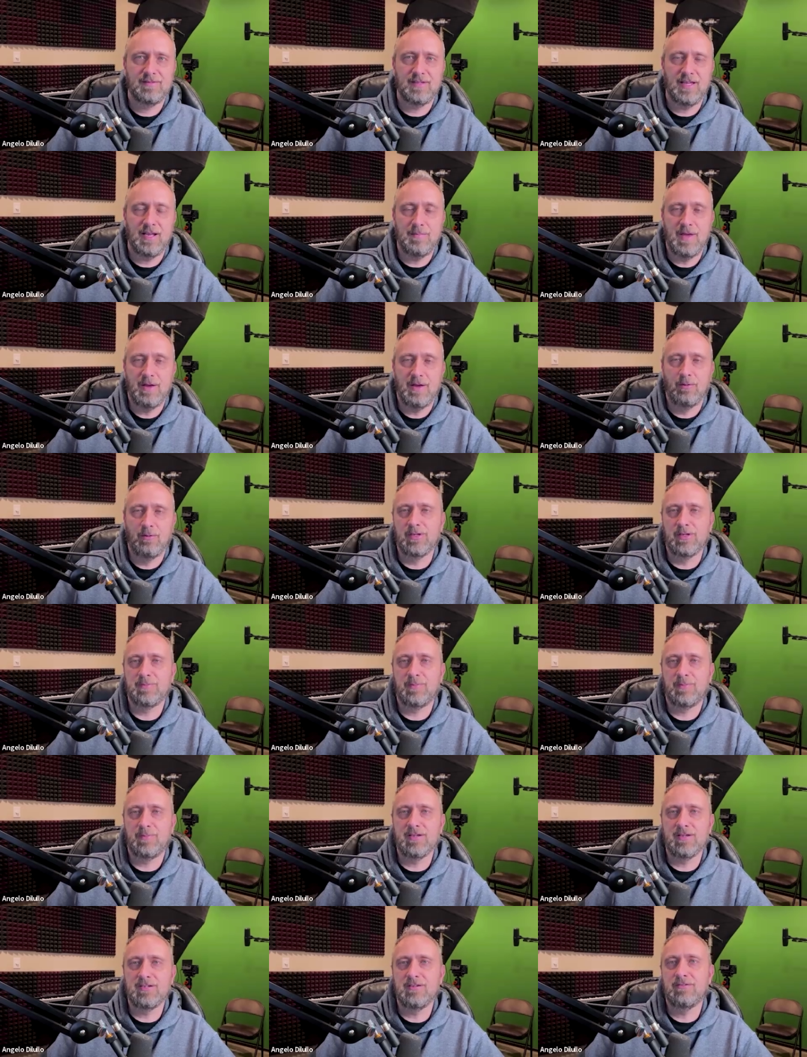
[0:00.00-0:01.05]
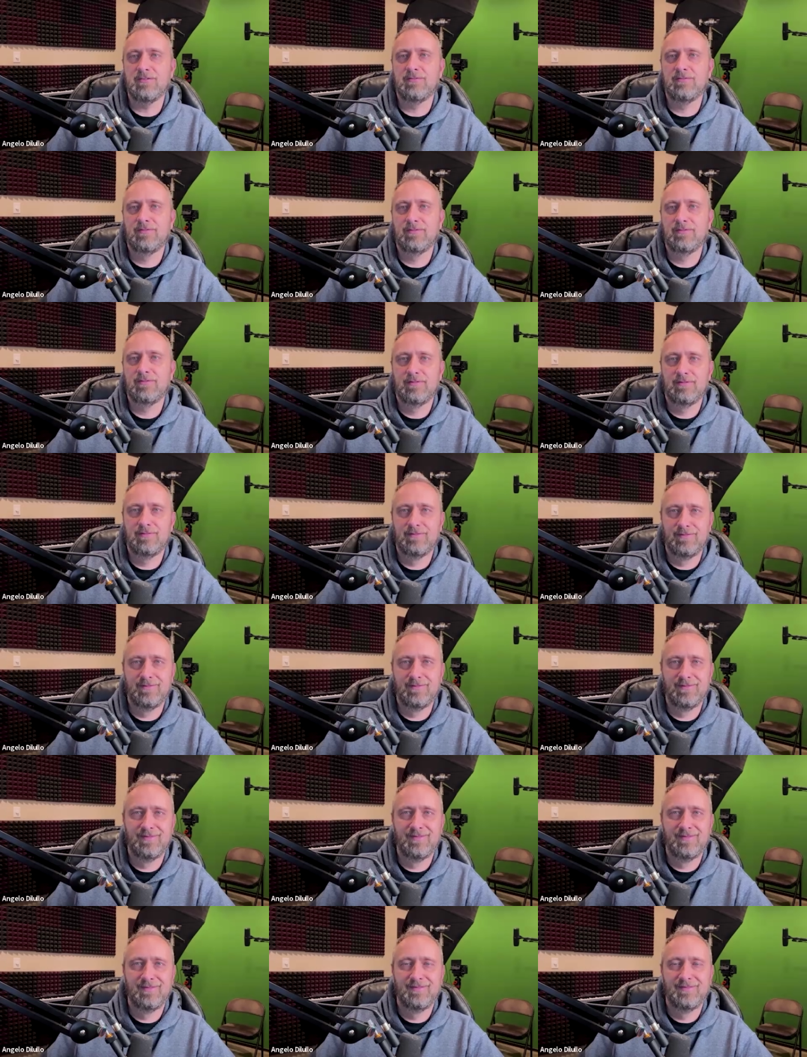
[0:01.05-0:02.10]
And it may really surprise you,
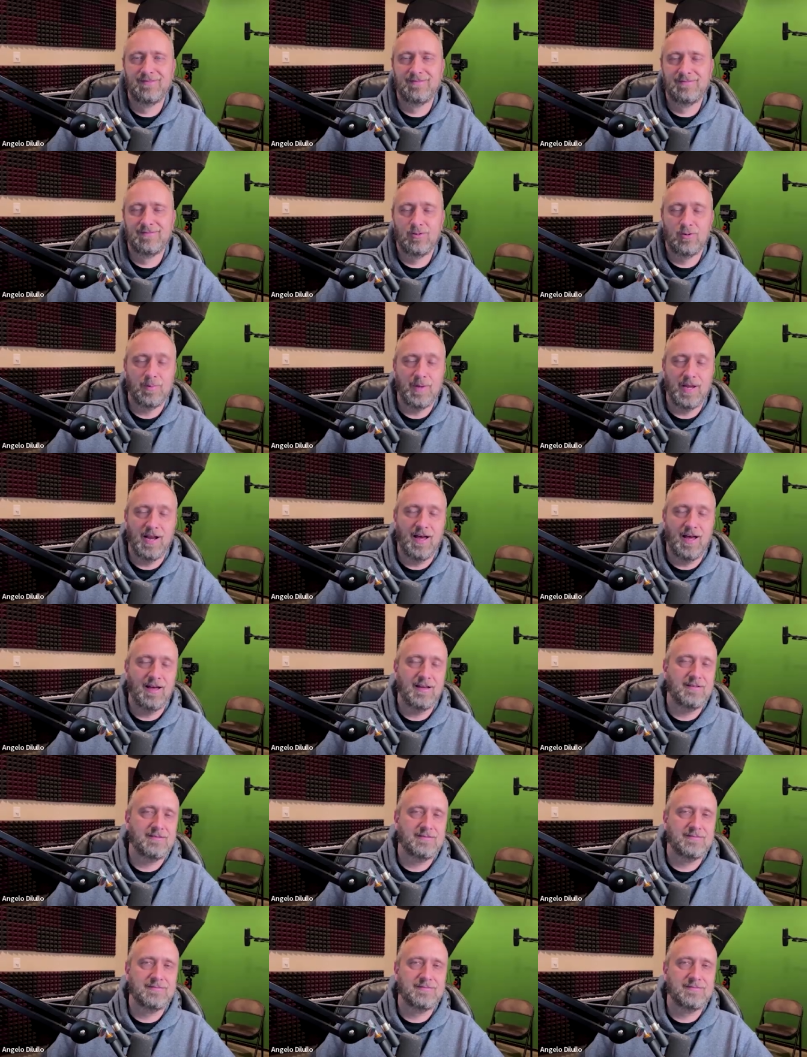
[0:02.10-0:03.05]
or it may not.